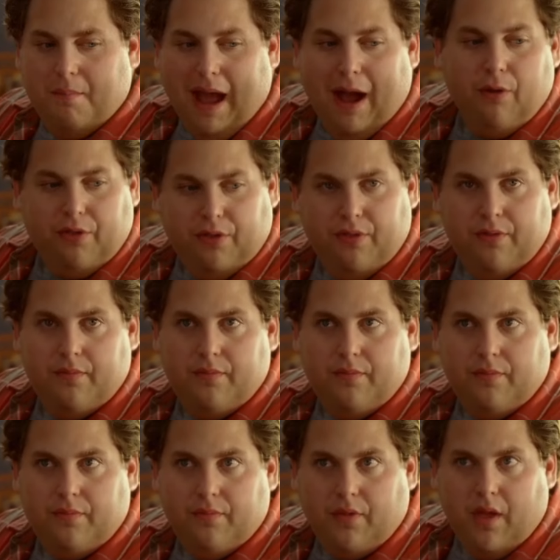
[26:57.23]
mouth
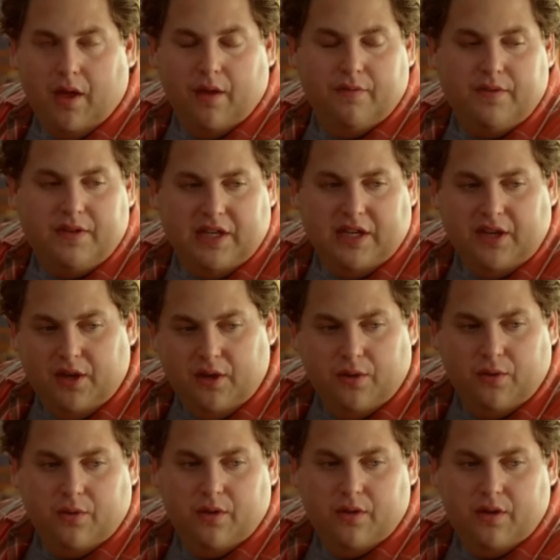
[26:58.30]
love to
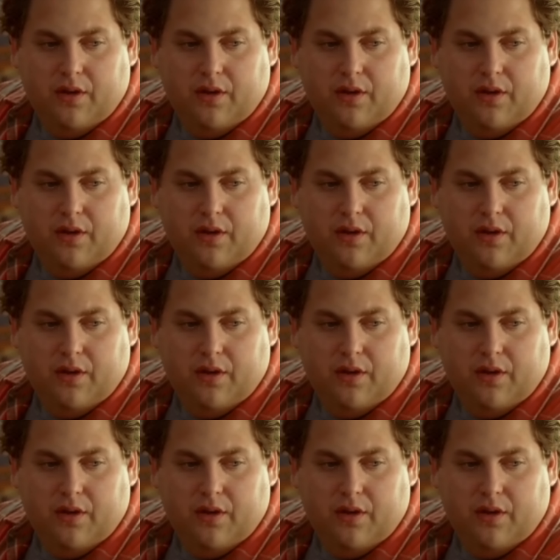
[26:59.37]
you,